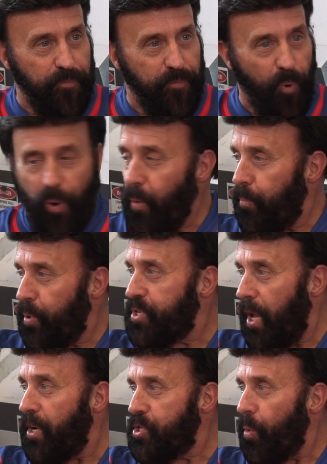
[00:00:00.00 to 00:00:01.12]
for
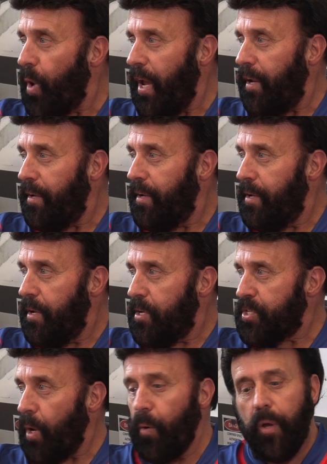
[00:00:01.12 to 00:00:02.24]
percentage of rate.
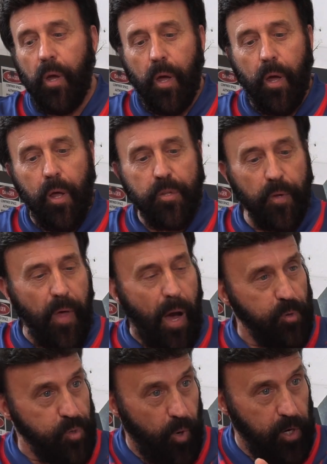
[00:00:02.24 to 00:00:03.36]
So that
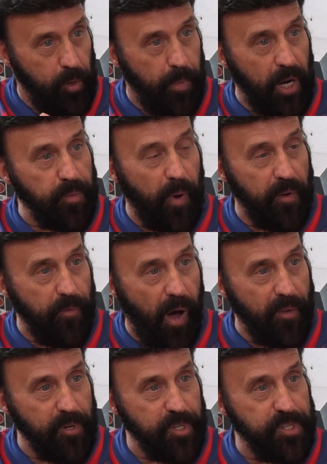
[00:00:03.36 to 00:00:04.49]
was where I go back to my
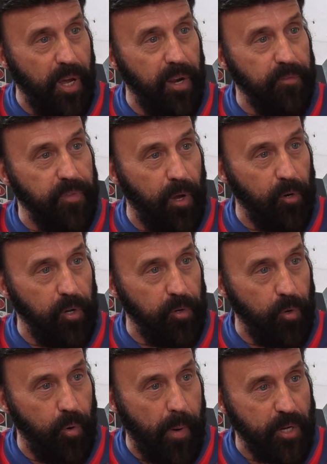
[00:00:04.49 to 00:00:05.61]
father saying, if they only
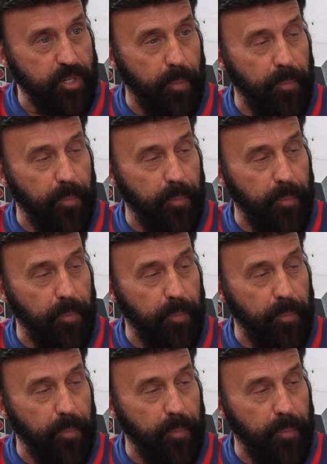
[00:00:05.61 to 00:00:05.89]
knew how much a